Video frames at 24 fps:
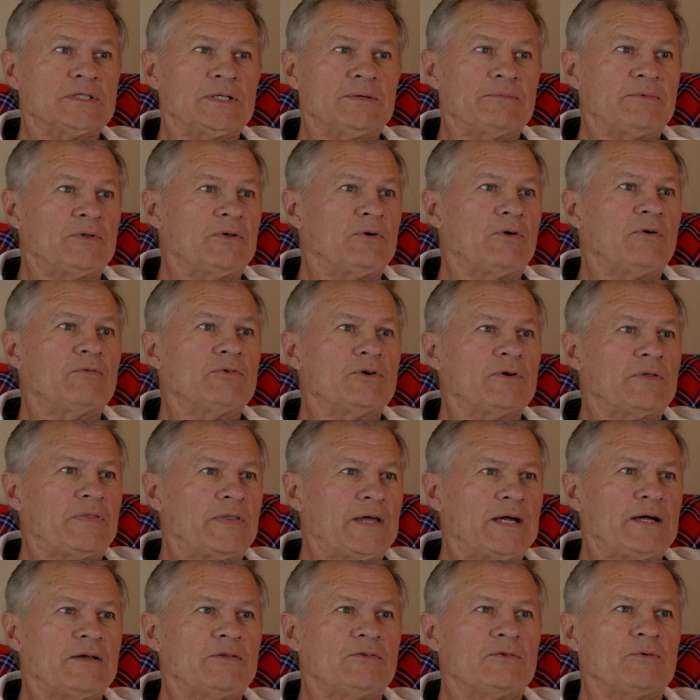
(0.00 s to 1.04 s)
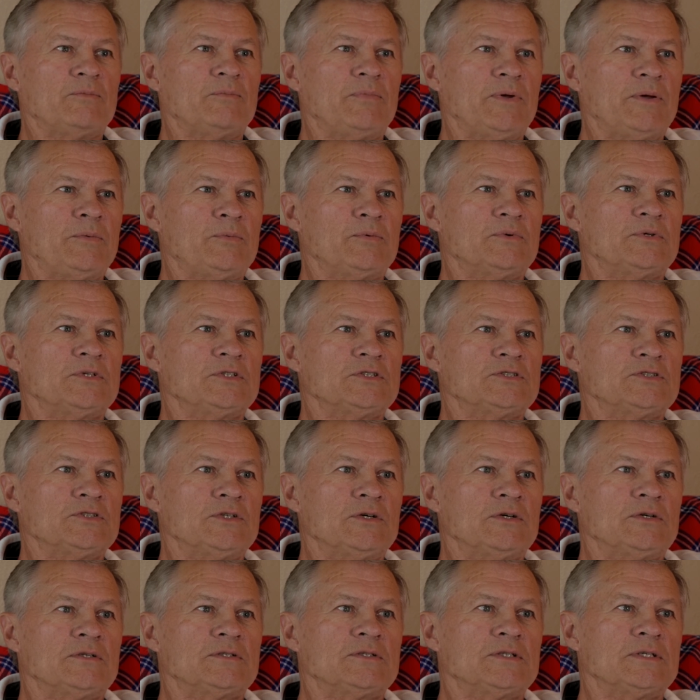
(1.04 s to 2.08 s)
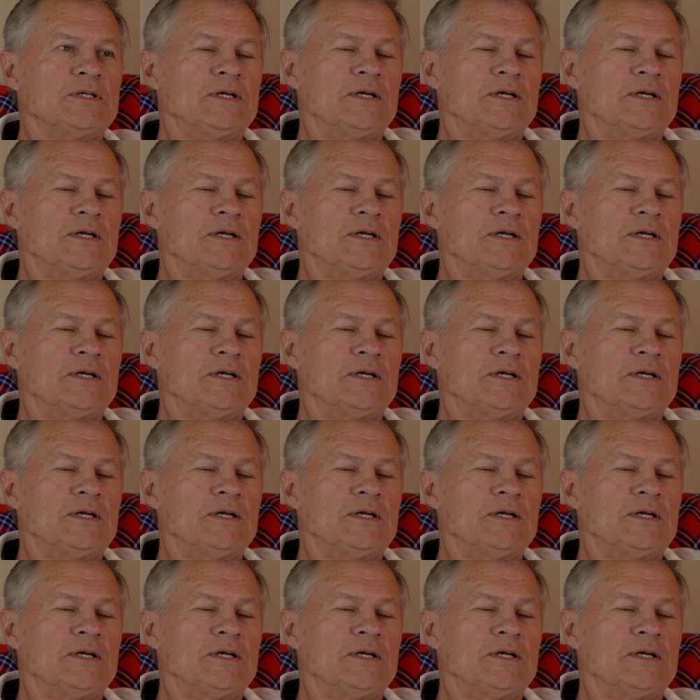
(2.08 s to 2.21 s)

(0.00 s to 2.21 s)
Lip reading: I mean, there are over 1,000 people in his church,